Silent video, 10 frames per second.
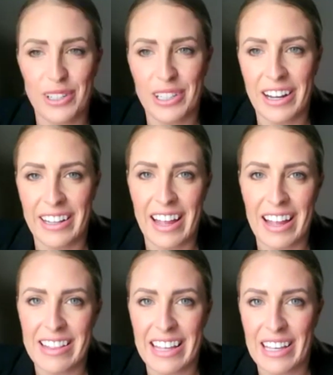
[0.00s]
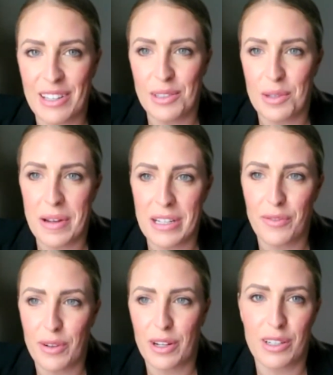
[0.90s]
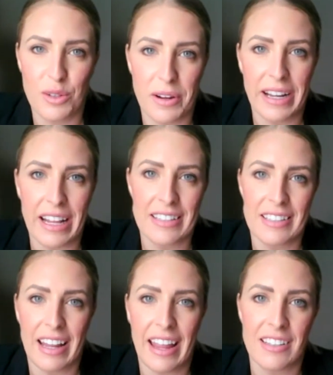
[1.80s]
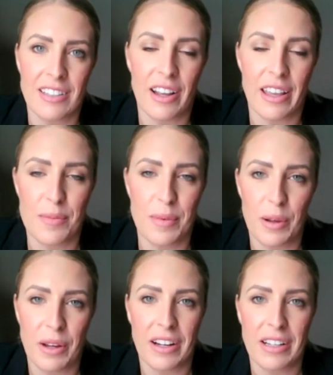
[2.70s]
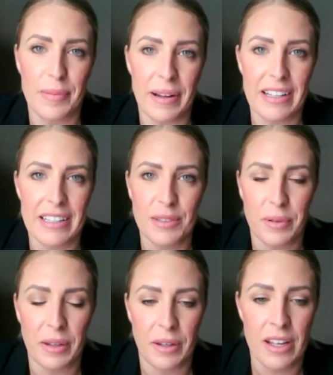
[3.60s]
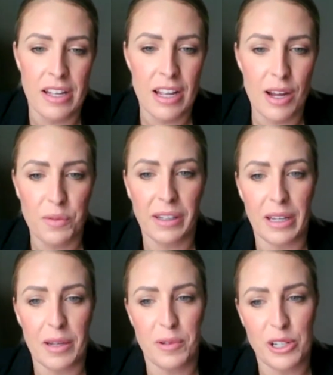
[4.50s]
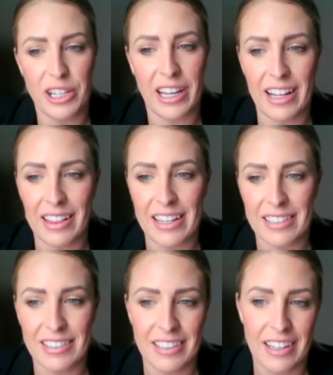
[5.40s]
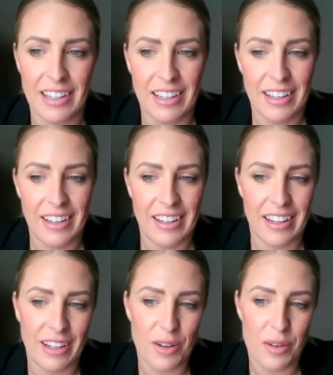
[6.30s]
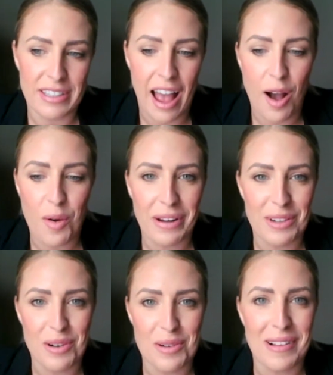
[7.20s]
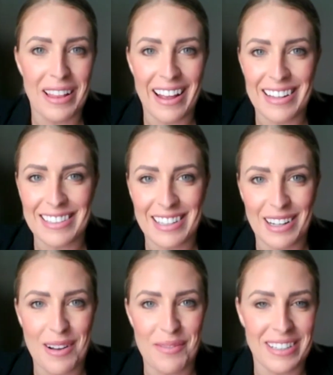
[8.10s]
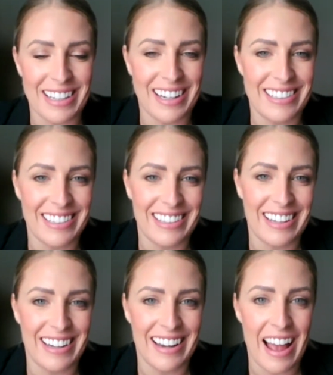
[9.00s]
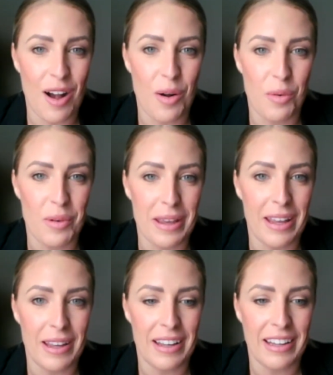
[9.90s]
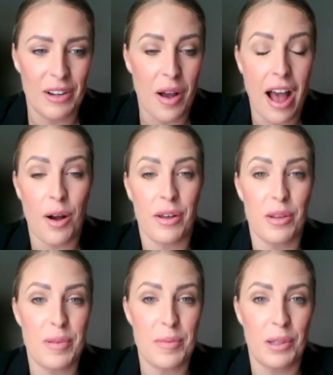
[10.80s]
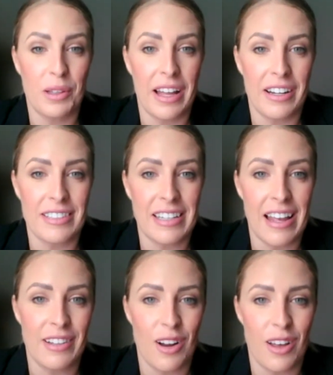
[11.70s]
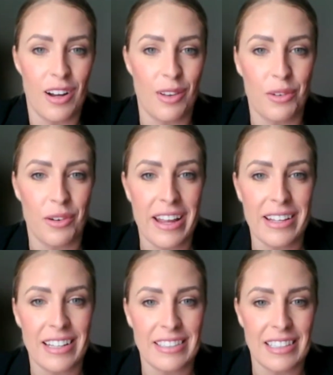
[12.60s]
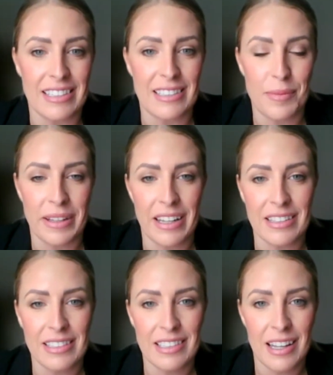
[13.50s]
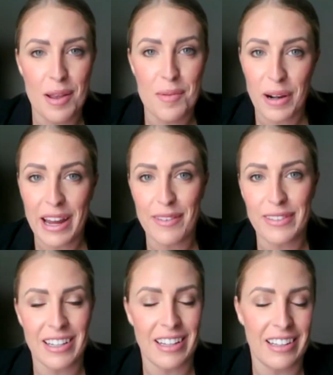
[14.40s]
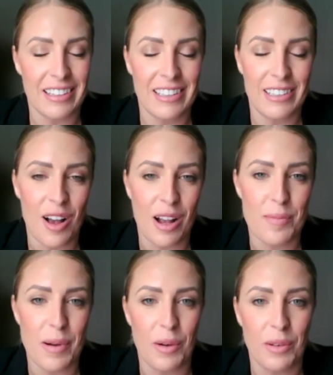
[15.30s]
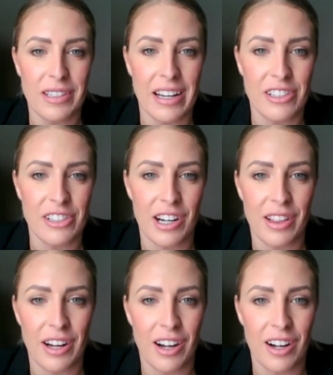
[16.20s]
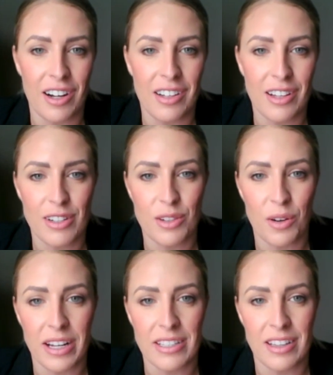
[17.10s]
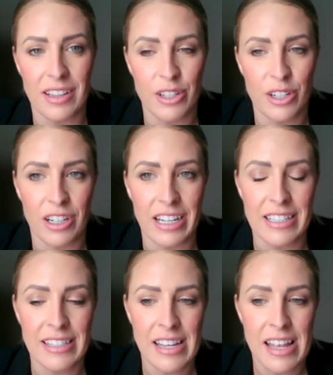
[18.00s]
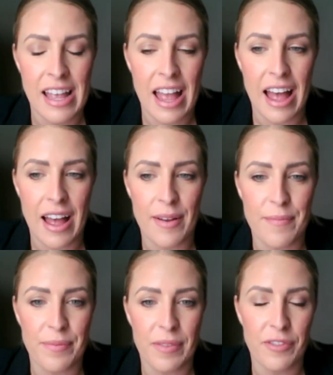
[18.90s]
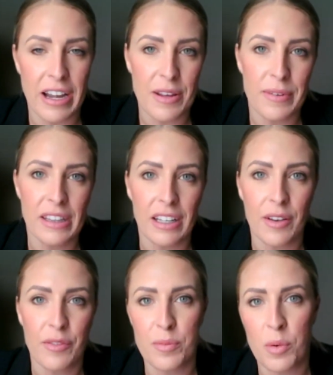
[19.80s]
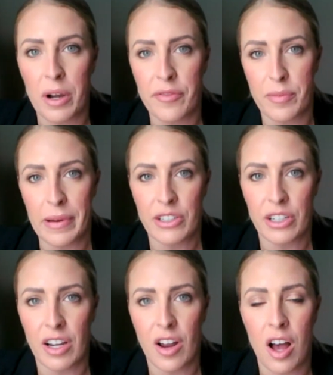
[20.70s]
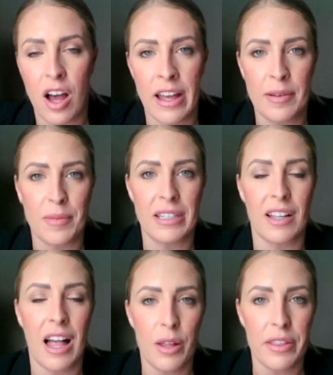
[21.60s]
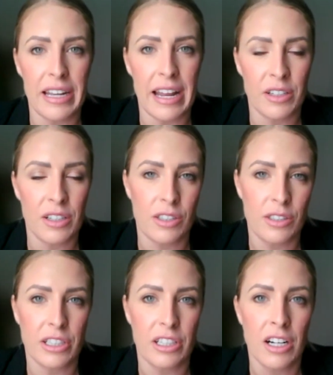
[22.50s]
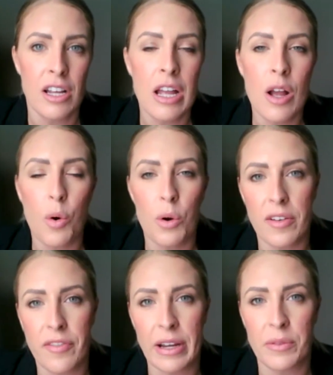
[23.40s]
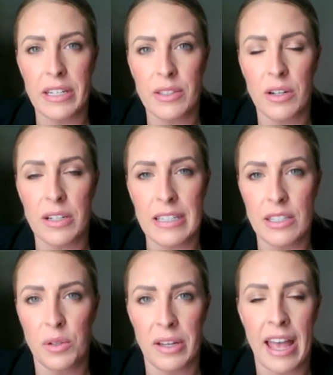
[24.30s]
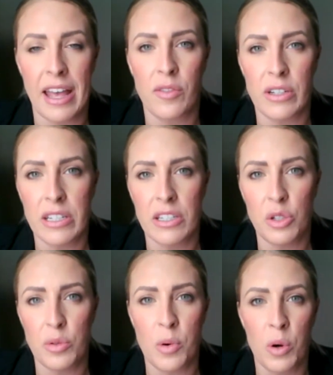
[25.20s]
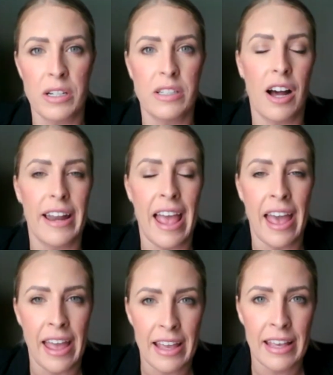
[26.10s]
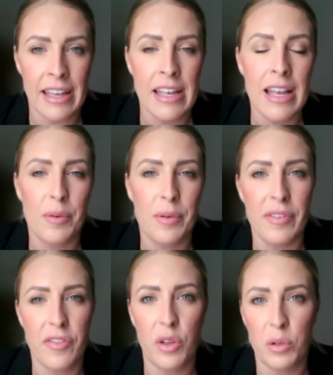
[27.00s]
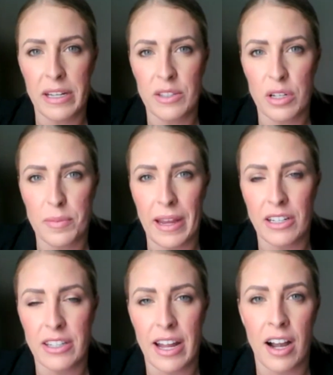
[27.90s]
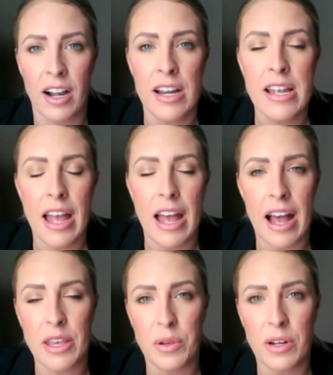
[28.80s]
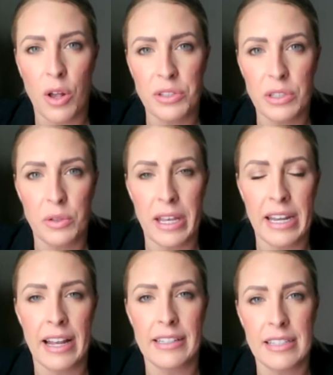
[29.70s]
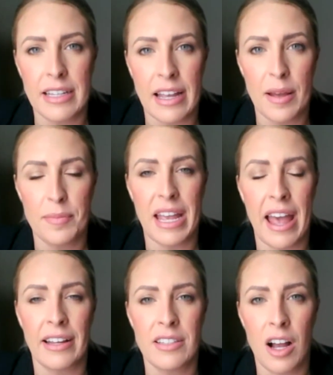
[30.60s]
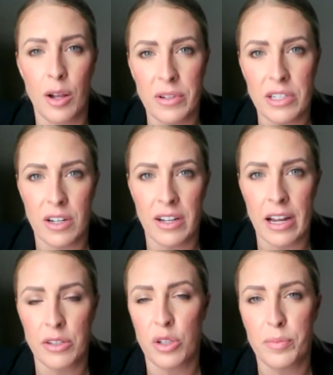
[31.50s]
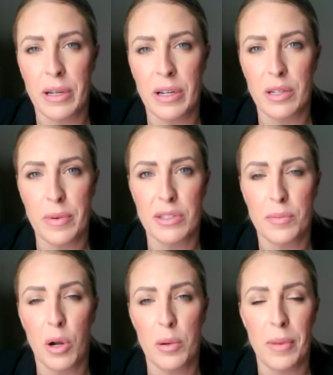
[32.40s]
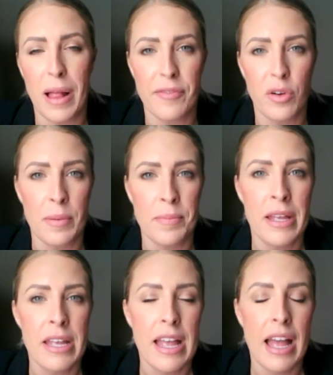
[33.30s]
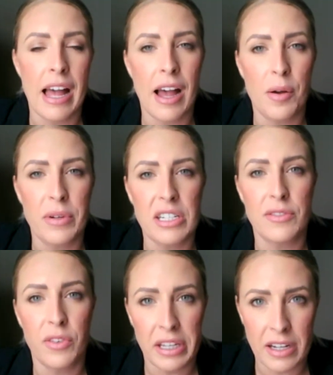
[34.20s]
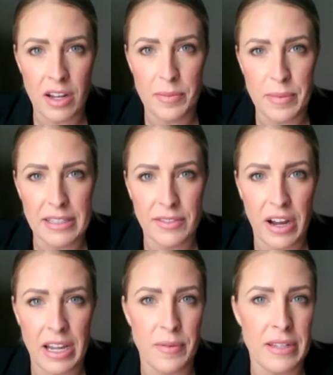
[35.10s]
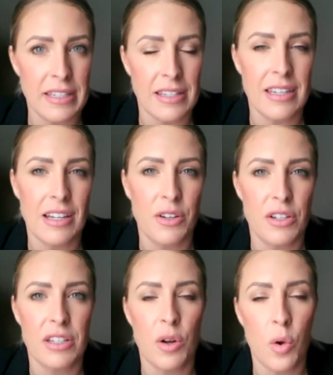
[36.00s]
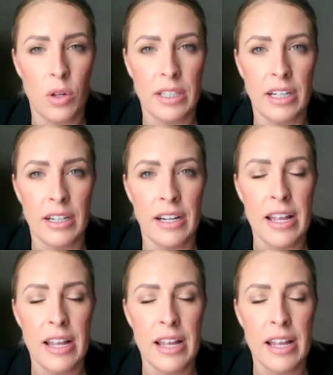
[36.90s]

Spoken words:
sharing that. And thank you so much for joining us today and talking about your experience. We really appreciate it. This, is how we normalize the conversation and how we, how other people understand they're not alone, right? They see someone that's brave to talk about and share their stories and their journeys. For anyone looking for more information on mental health in agriculture or to find resources, you can head over to domore.ag. We have a full resource page there. You can also connect and sign up to Ag Talk, which is our national peer-to-peer support platform, which is fully anonymous for anyone 16 years and older